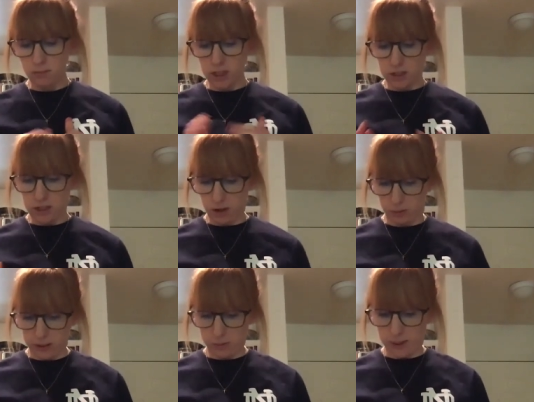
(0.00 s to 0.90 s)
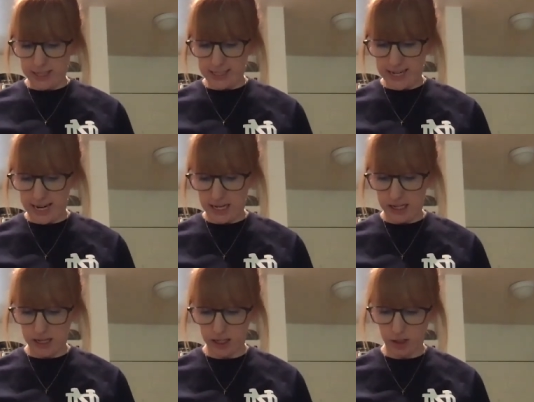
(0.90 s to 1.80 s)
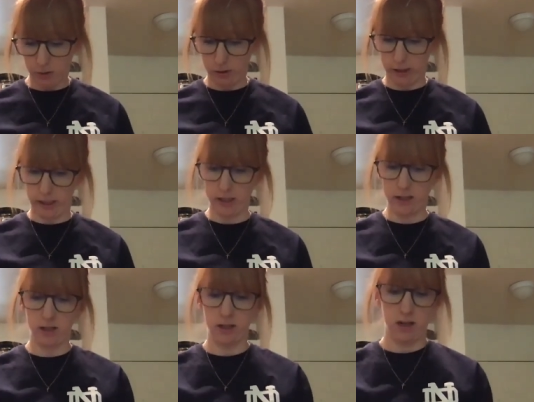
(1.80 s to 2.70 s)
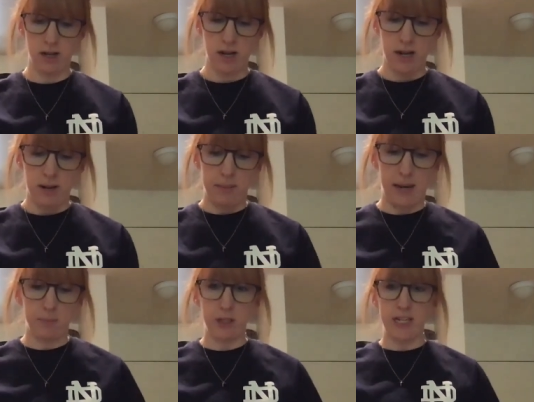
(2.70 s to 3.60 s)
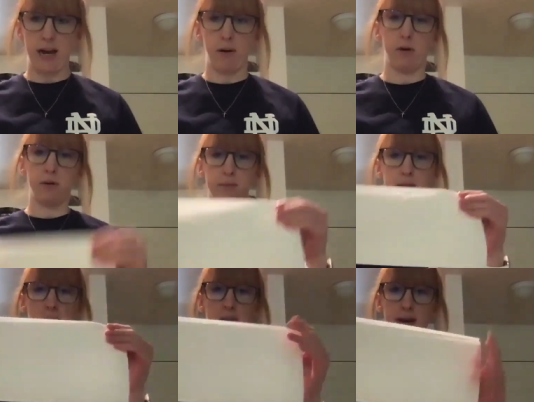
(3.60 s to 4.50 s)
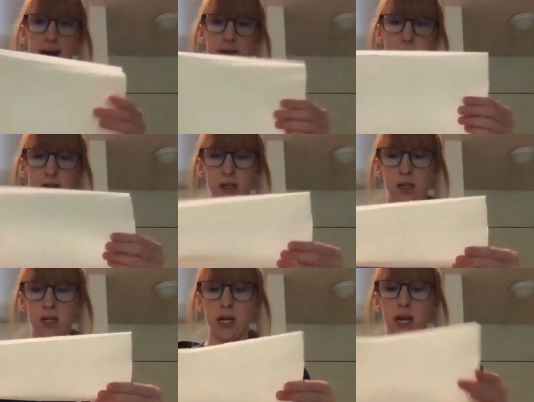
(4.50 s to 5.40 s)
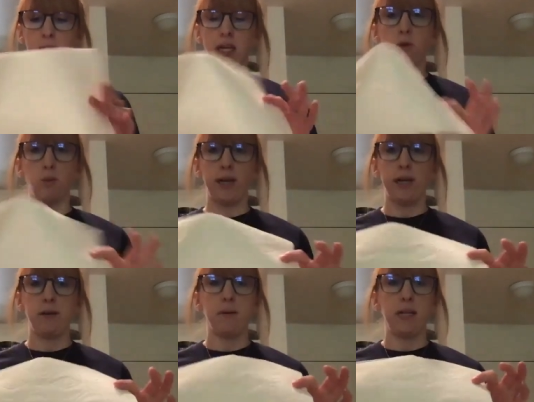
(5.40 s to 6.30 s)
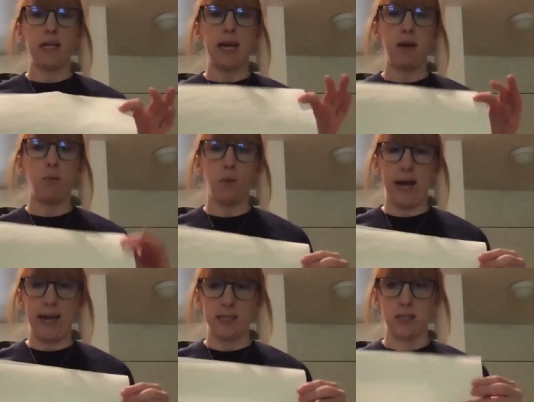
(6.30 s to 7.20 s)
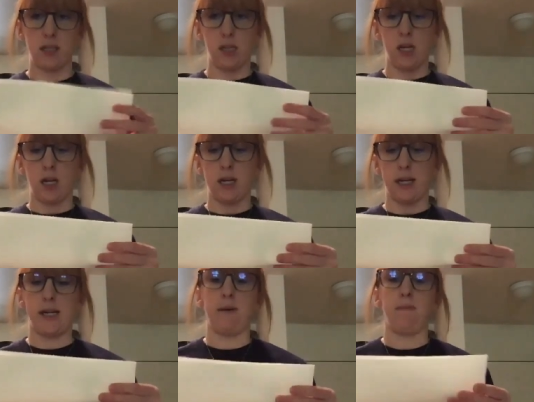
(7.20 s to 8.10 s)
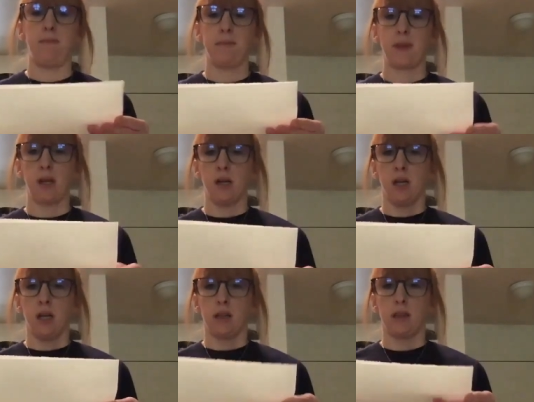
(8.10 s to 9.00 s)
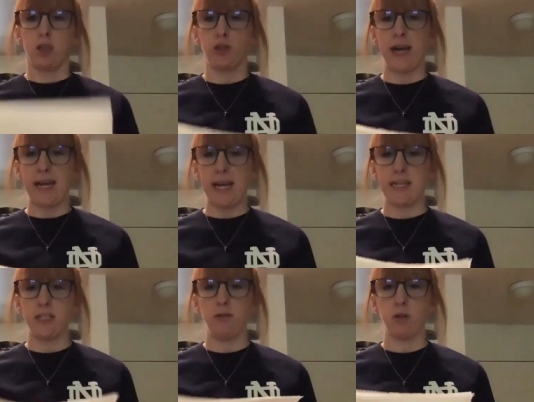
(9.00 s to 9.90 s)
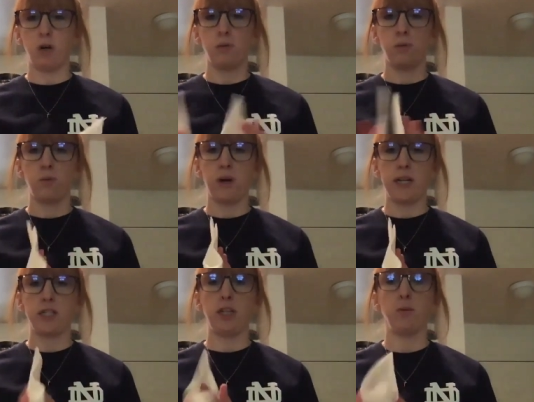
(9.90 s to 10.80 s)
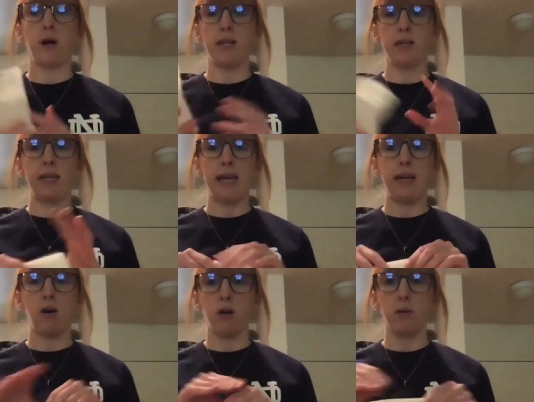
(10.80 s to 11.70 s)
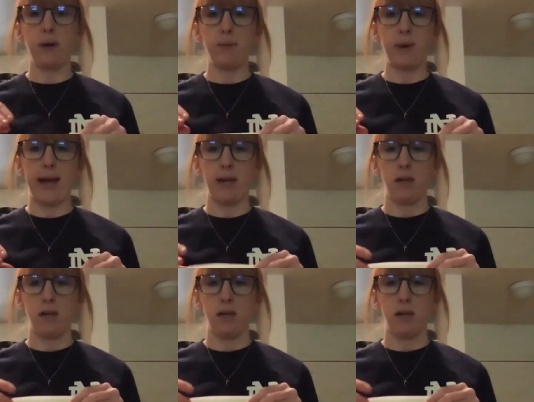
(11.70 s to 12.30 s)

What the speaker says: So you want to take your paper towel that you have and you want to get it wet. The trick is you want to get it all the way wet,